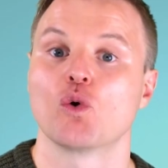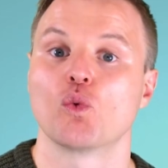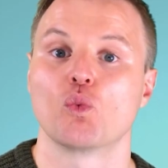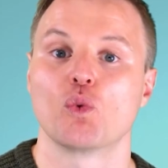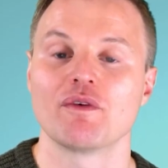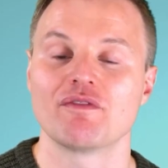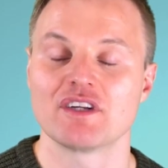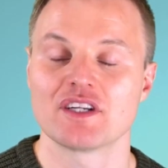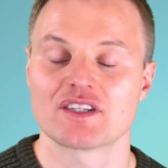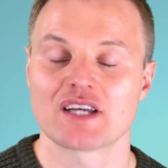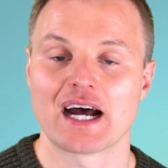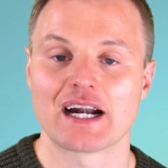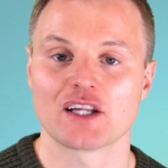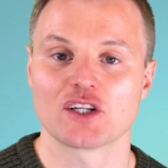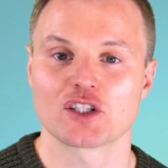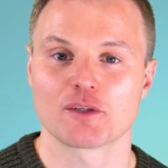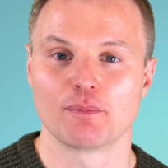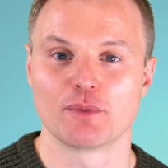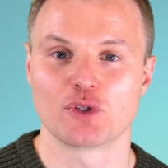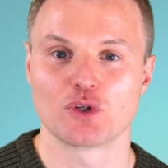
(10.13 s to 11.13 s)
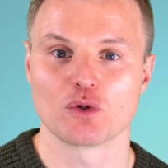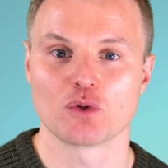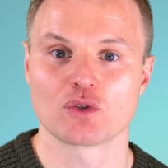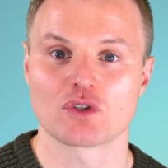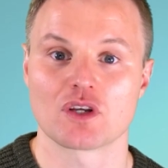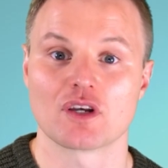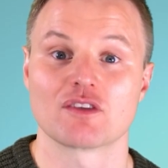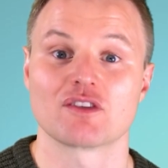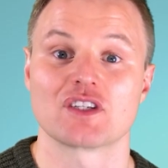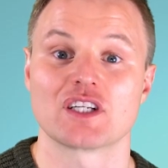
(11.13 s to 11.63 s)
We've decided to
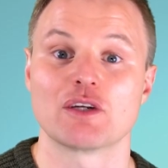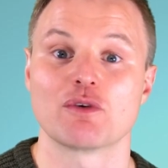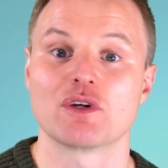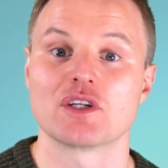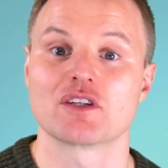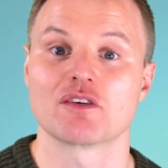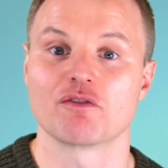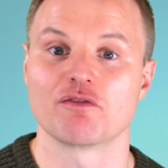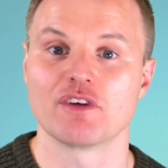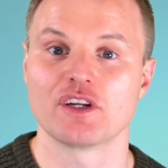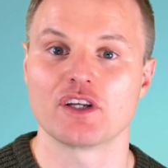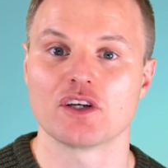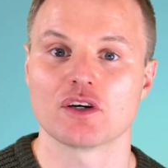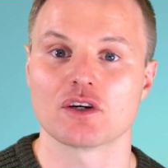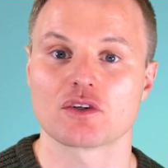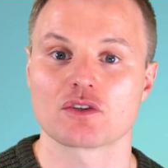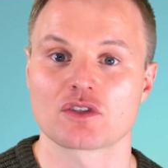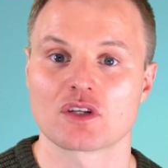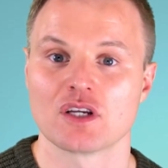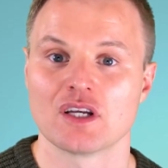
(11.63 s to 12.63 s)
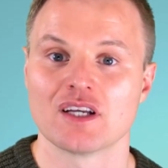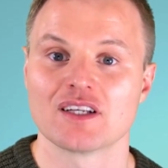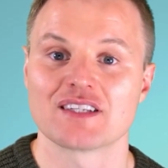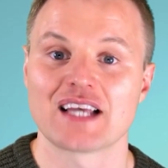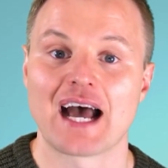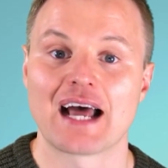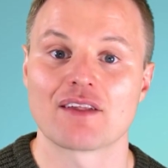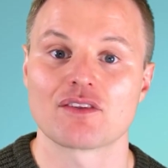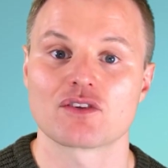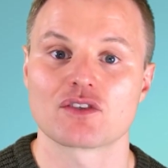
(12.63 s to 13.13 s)
produce a series of videos
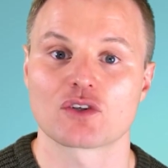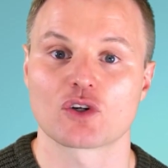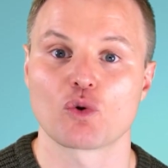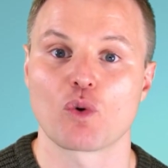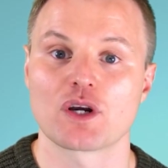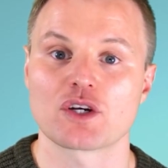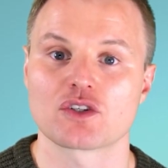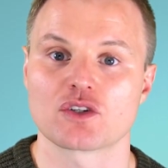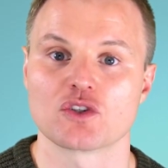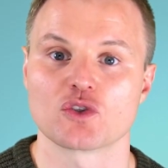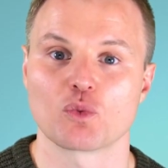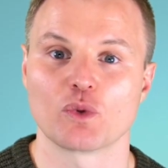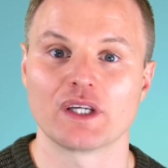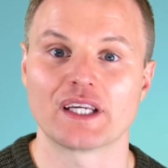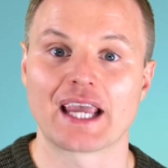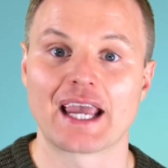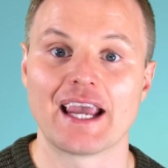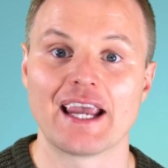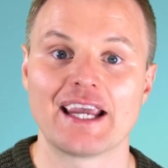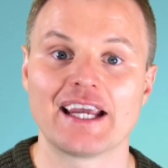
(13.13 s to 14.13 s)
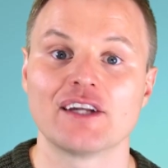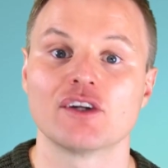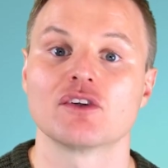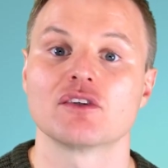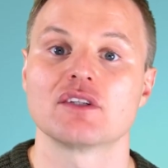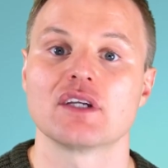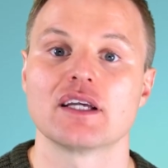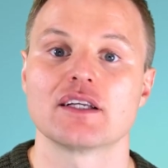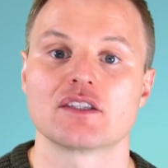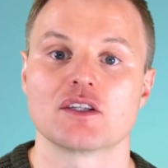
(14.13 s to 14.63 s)
to answer questions we get
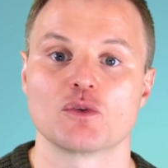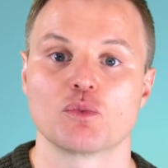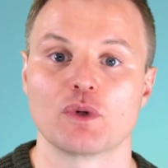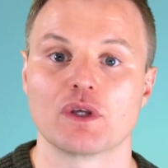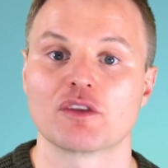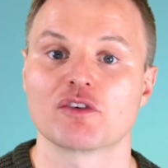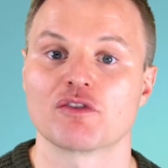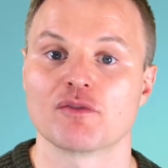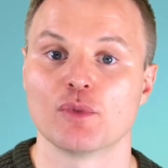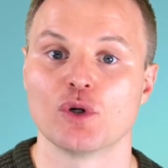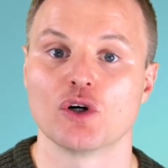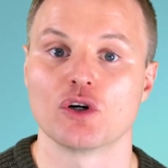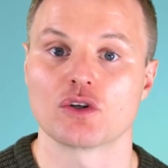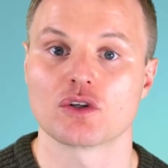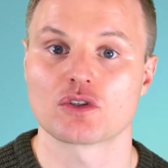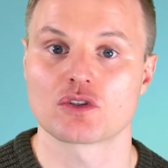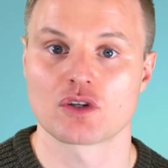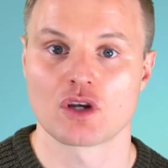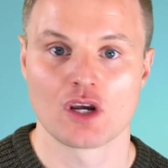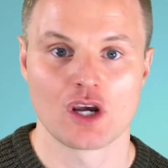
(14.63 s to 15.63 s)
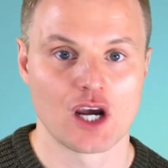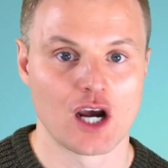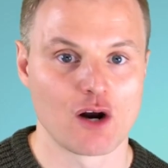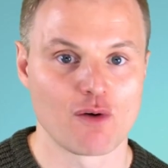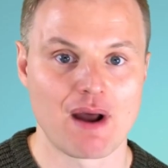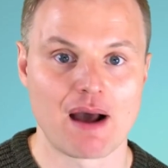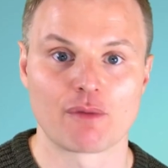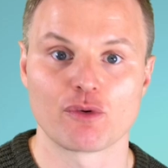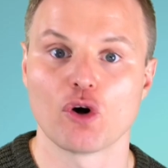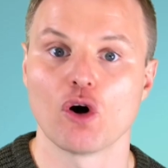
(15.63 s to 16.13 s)
inundated with from owners
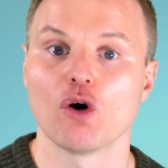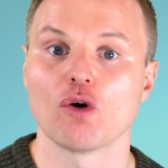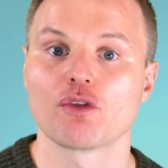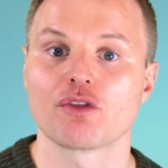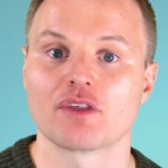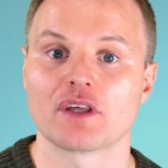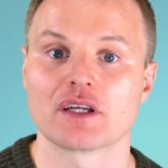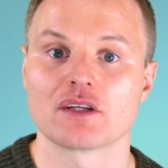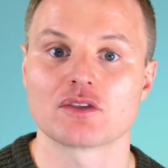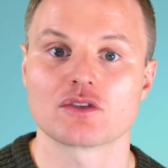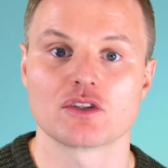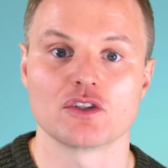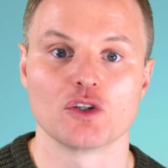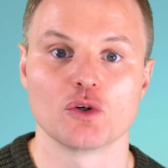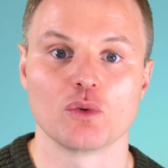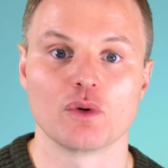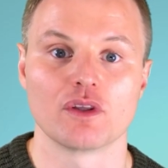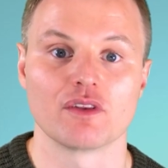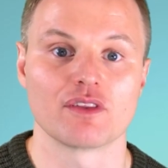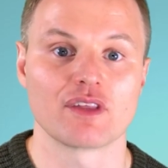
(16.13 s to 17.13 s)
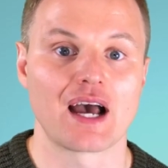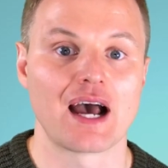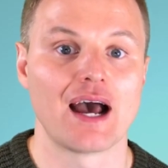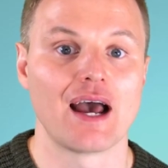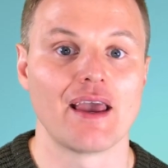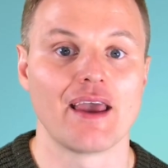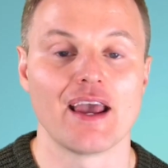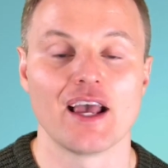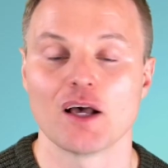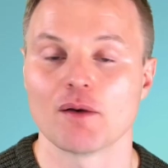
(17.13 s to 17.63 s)
around all things to do with
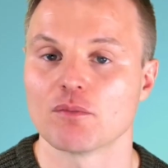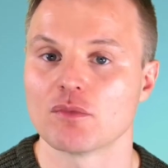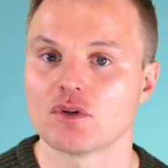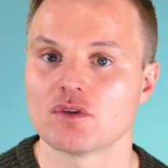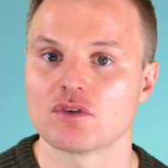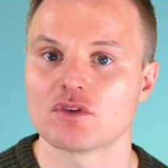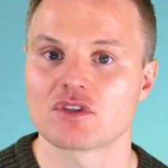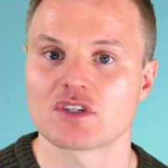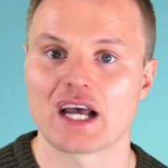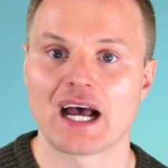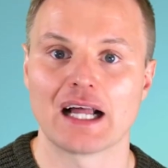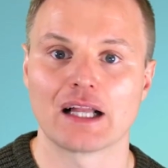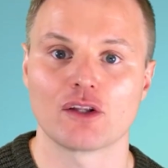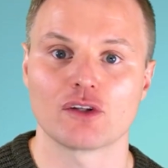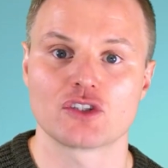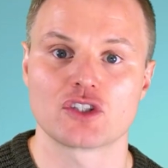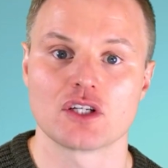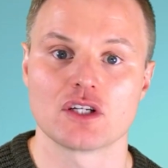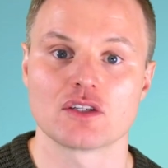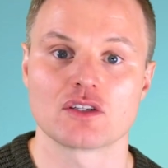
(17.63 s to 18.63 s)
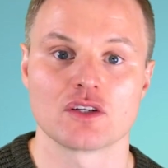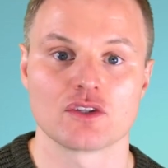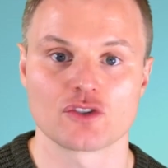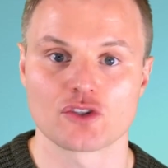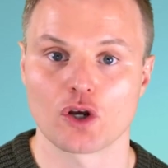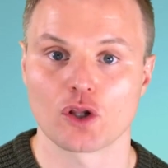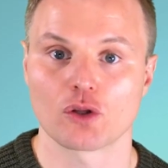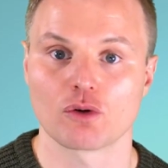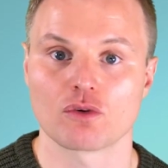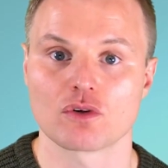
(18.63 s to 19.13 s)
ailments, allergies,
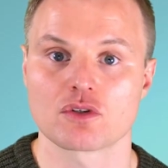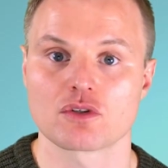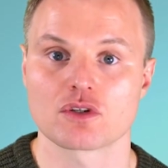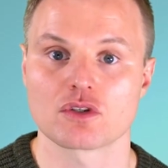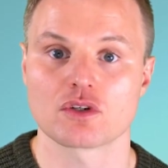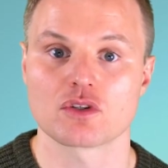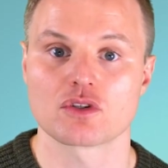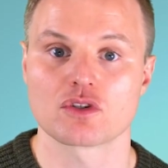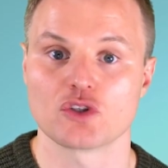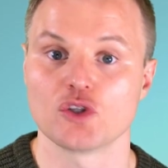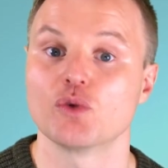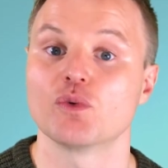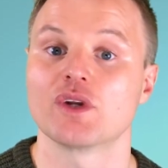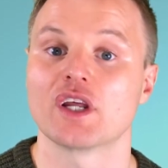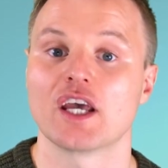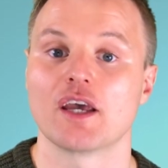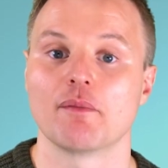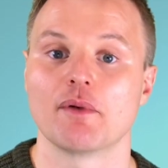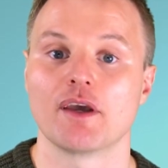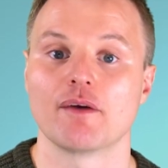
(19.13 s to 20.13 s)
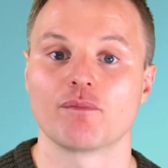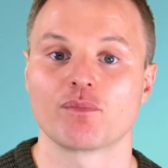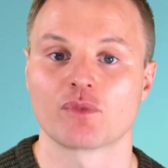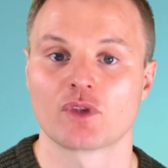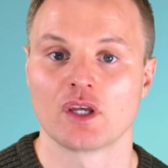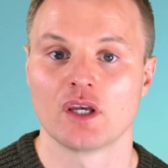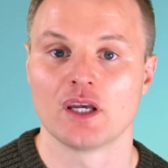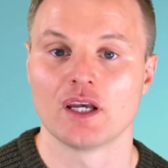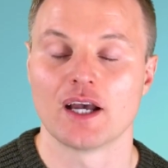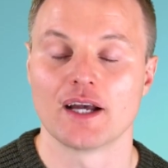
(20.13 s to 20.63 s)
intolerances, you name it.
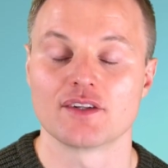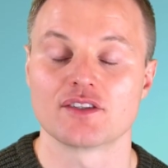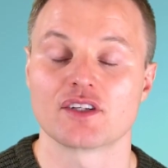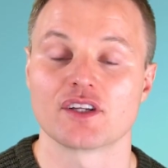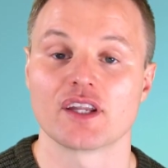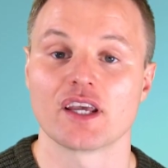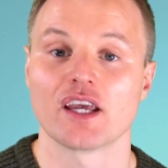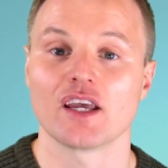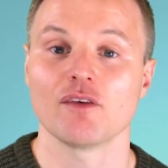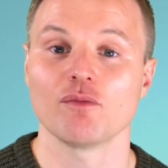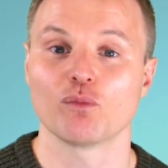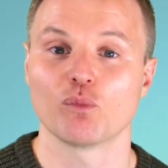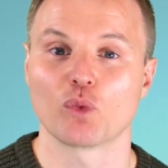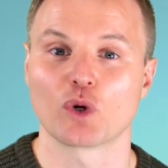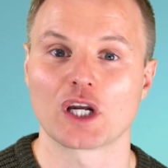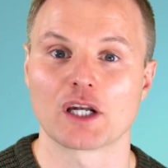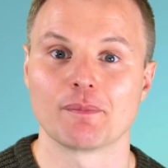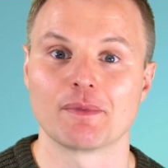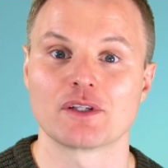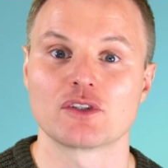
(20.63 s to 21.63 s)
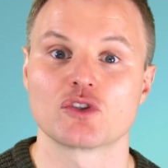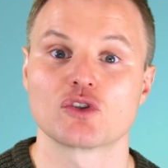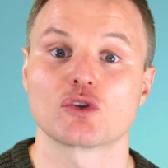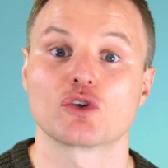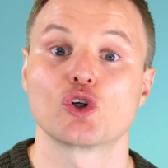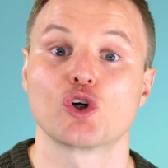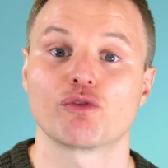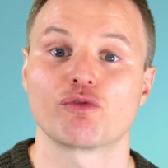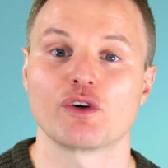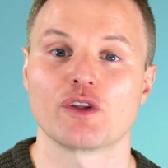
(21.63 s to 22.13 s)
And today, we're going to be
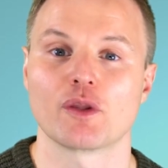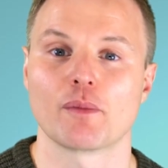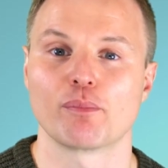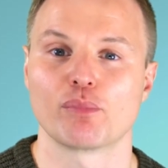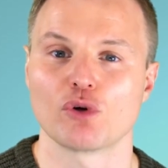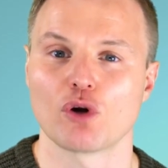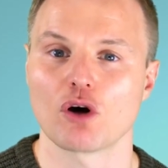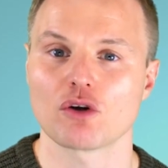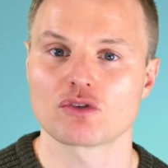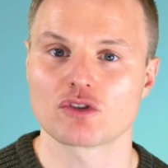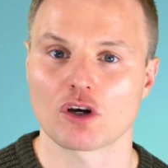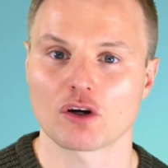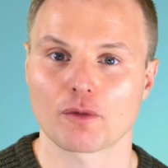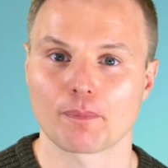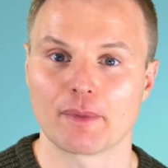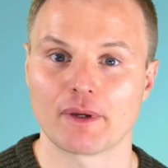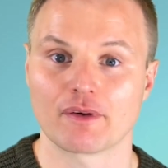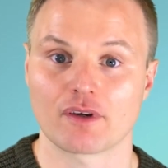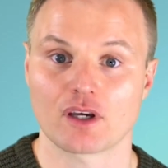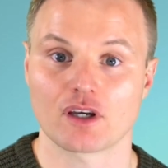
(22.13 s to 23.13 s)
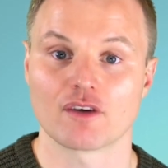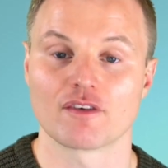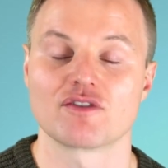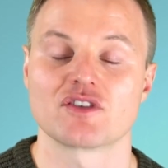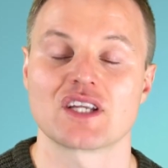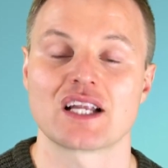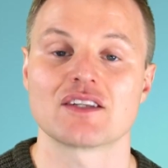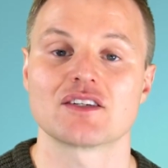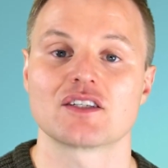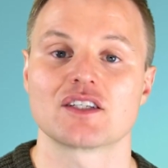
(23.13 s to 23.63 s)
covering the broad topic of
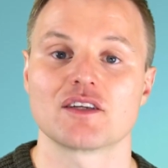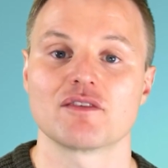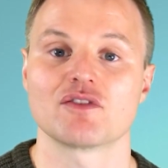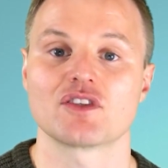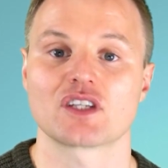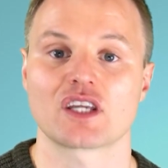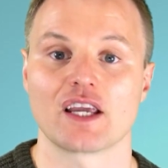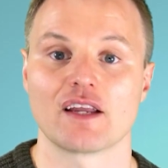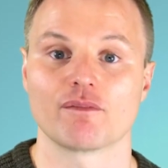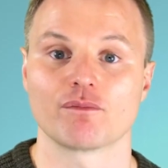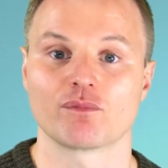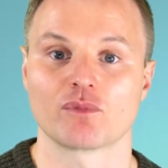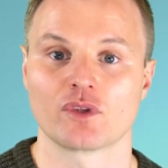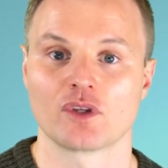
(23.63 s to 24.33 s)
sensitive skin.